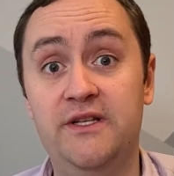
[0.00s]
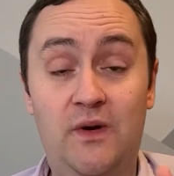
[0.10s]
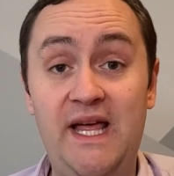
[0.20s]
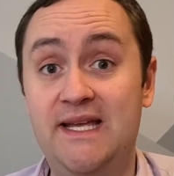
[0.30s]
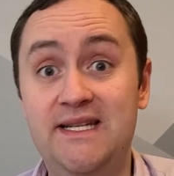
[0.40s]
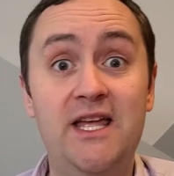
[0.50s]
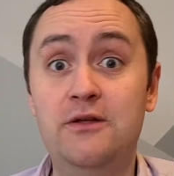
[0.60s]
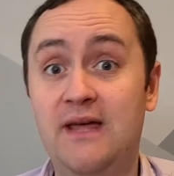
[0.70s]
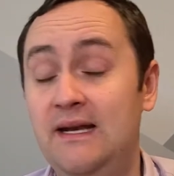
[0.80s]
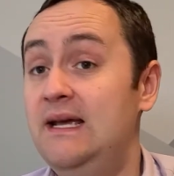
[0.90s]
Well, I can tell you
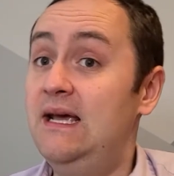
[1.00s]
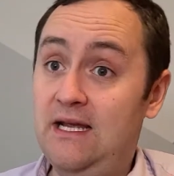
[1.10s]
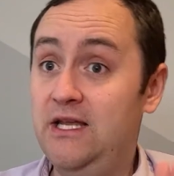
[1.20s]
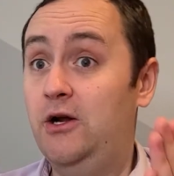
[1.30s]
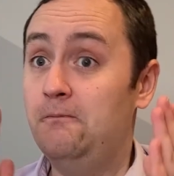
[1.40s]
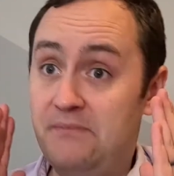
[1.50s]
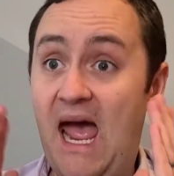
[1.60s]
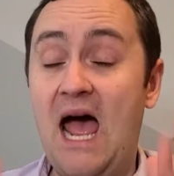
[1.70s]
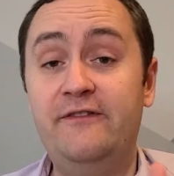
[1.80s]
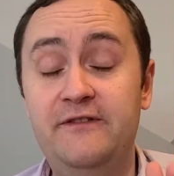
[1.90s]
that,
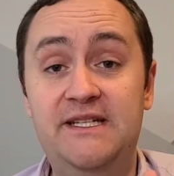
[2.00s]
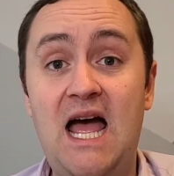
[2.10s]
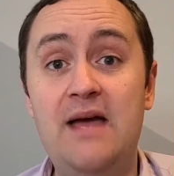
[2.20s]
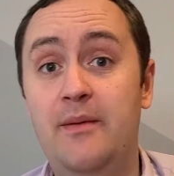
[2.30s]
half of the time